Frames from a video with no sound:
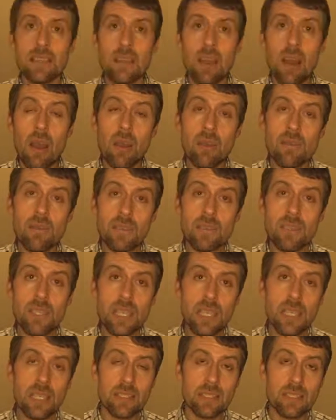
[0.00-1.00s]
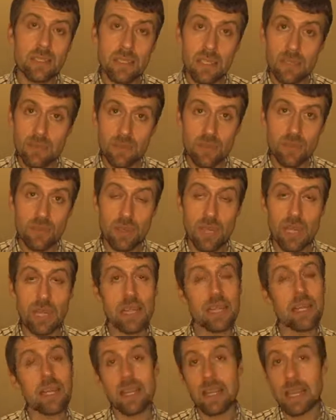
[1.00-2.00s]
obviously, South
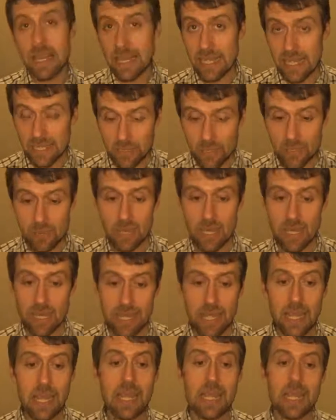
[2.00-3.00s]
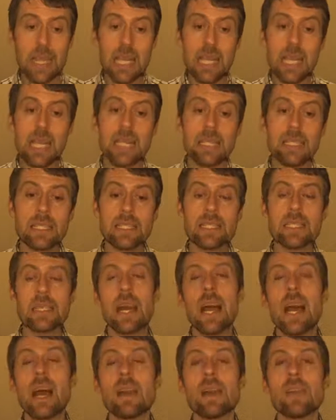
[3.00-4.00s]
Australia, like Australia, it's
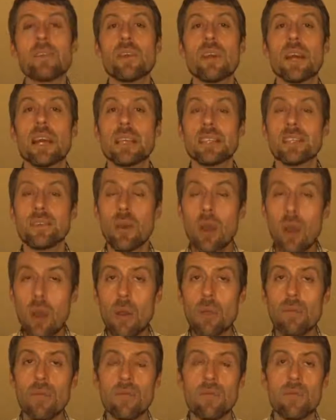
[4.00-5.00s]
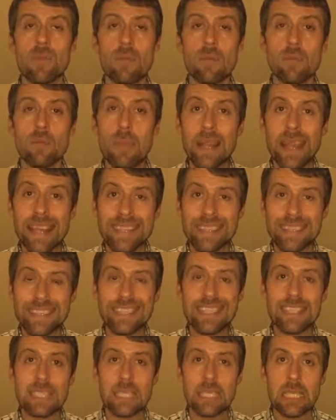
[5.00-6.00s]
a quite of
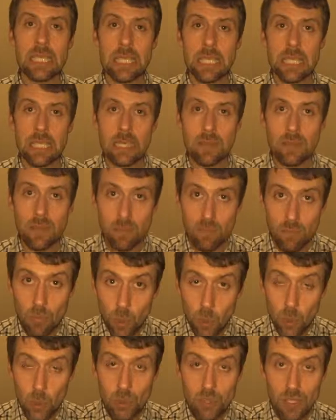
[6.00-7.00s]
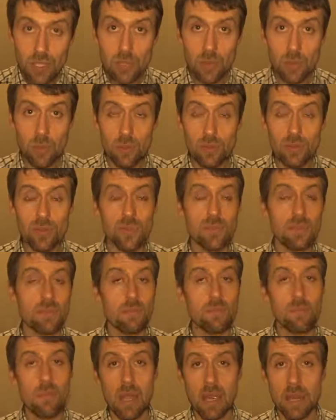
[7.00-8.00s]
blended multicultural
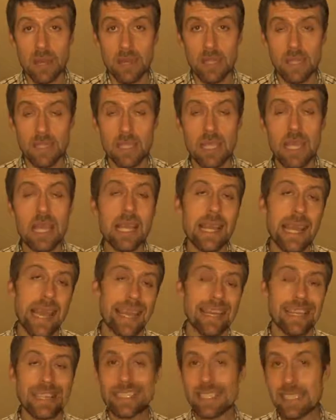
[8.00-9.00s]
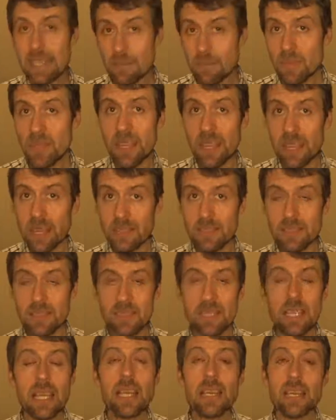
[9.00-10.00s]
market. And in some
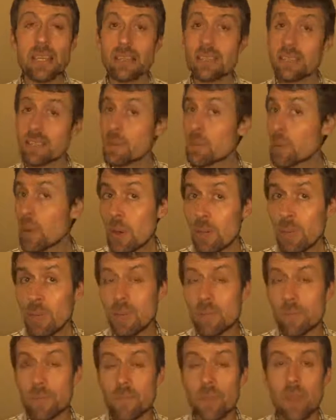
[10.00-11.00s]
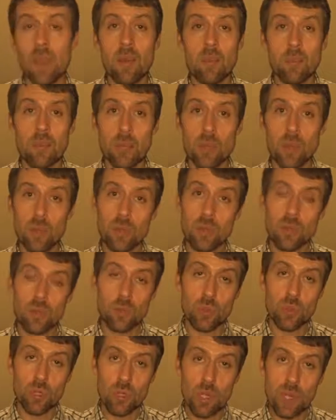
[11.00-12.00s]
cases, it's a problem, because
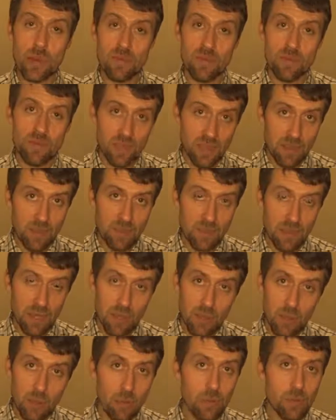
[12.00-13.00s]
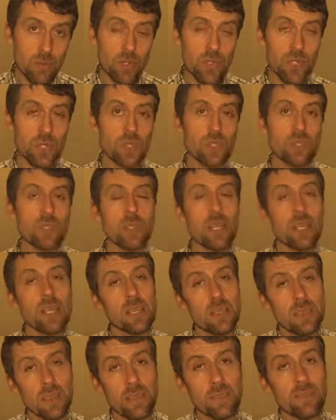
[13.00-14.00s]
when you have different cultures,
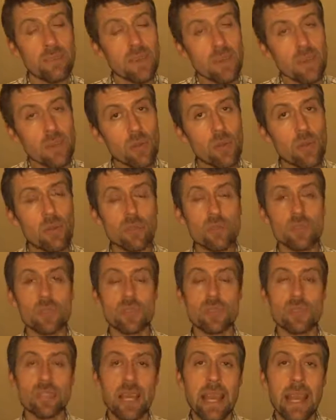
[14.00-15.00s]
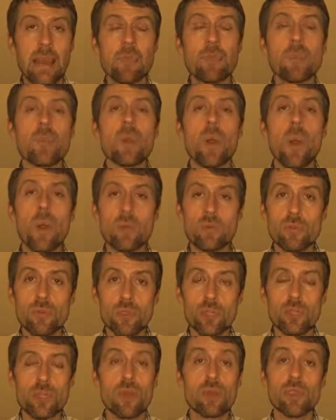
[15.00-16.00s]
they
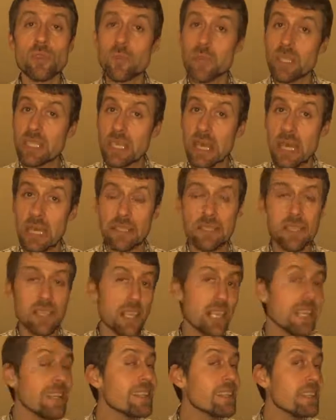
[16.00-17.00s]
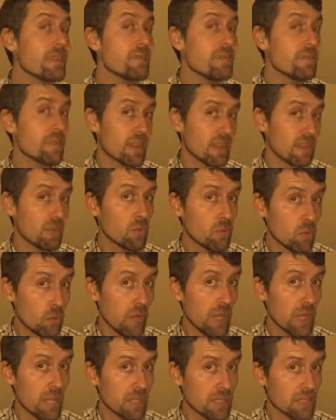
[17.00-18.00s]
approach the hospitality in different
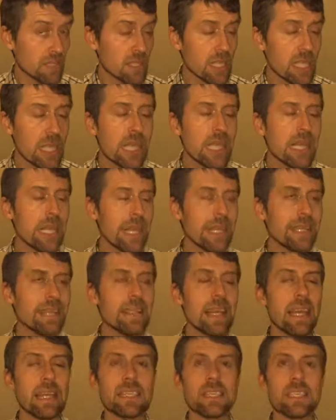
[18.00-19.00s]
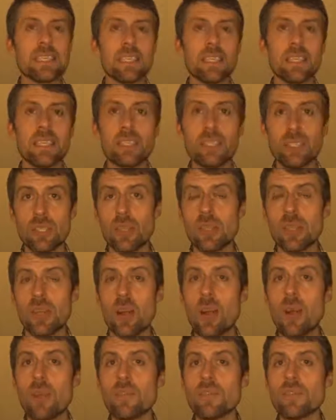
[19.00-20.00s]
ways. And that is gonna
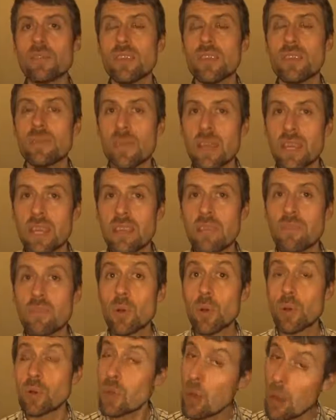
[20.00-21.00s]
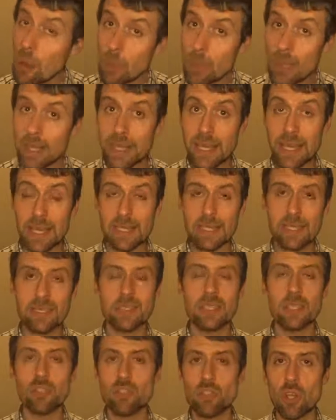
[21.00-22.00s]
obviously make it more complicated,
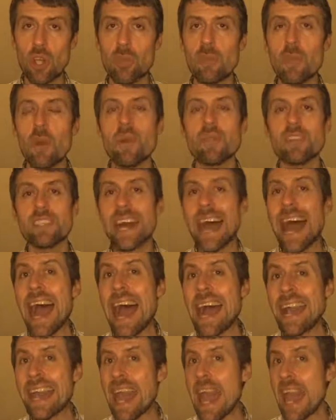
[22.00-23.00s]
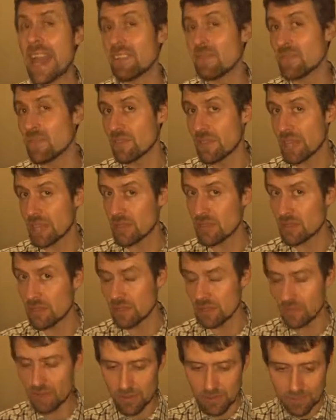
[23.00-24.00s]
the job of the high-end
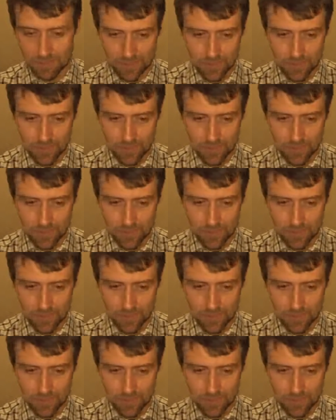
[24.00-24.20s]
restaurants.